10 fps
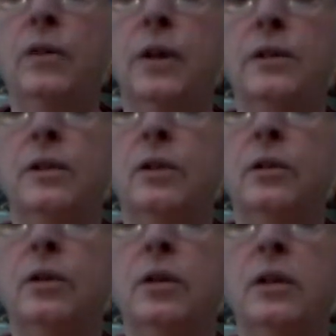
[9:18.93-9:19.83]
this so
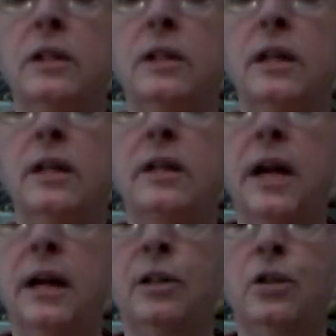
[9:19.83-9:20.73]
that you can see the
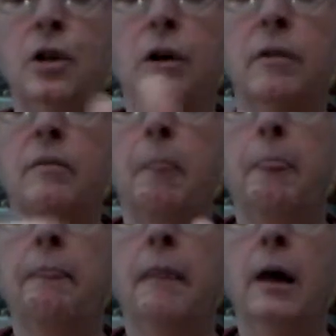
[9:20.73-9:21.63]
texture,
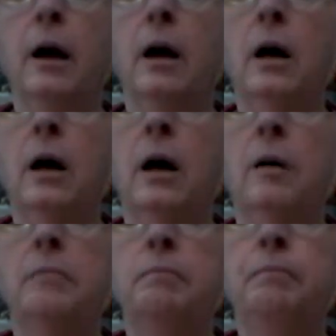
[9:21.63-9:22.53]

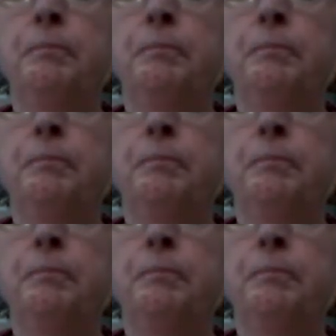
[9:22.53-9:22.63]
the